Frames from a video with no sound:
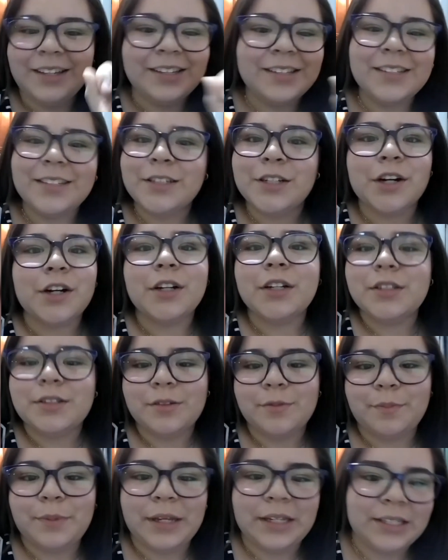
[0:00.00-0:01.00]
he started
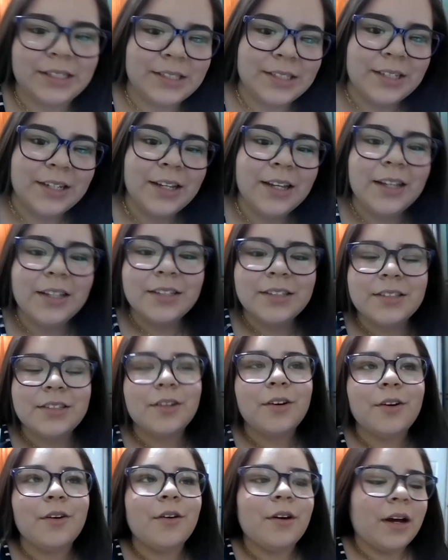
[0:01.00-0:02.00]
to paint.
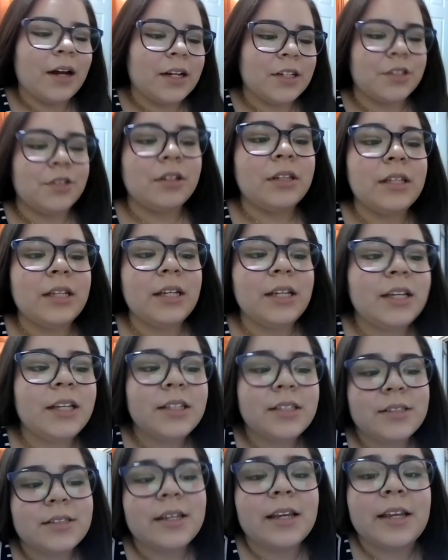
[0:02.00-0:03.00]
So actually
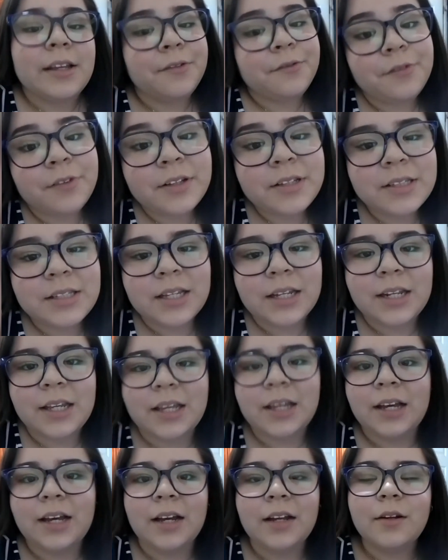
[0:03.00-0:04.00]
the influence that
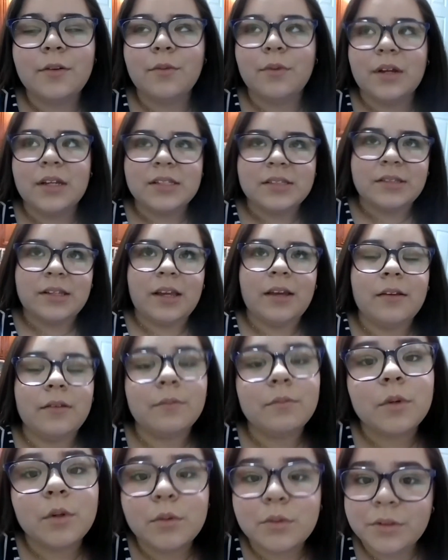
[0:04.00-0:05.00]
he had was the
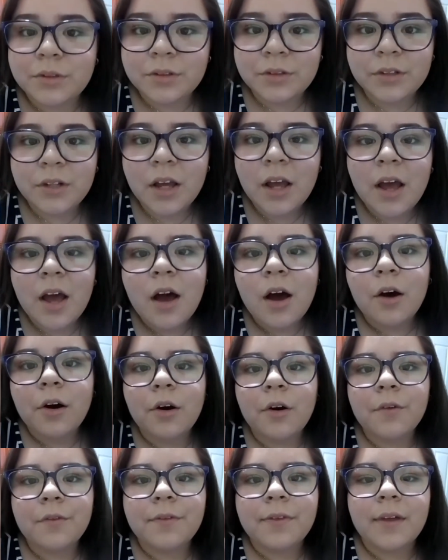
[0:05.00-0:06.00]
emotion
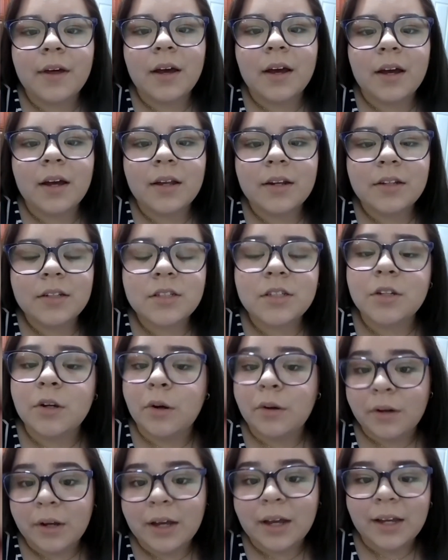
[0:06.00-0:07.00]
of that
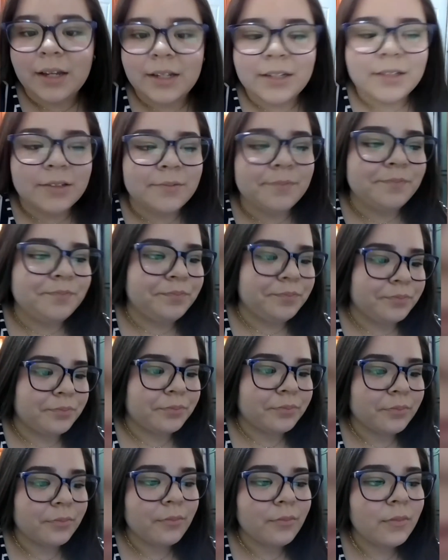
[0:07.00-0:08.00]
young guy.
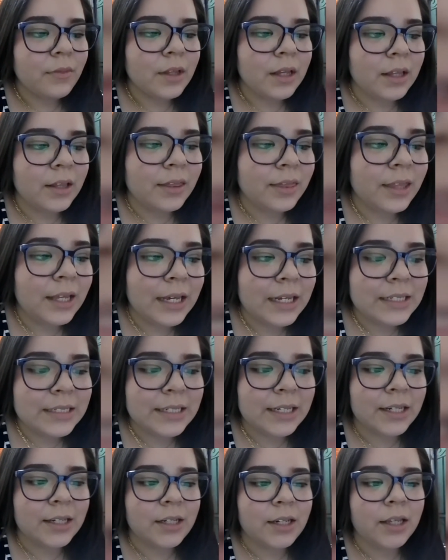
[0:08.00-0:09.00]
The
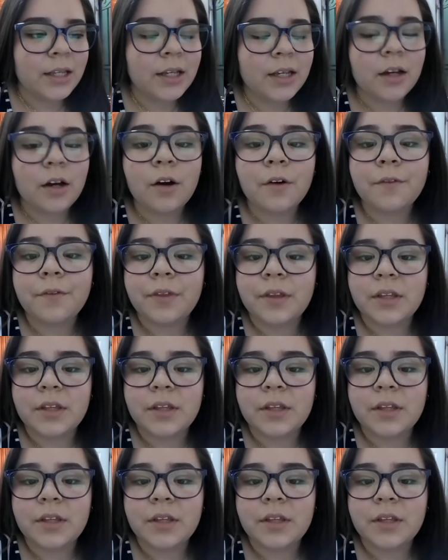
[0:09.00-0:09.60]
technique of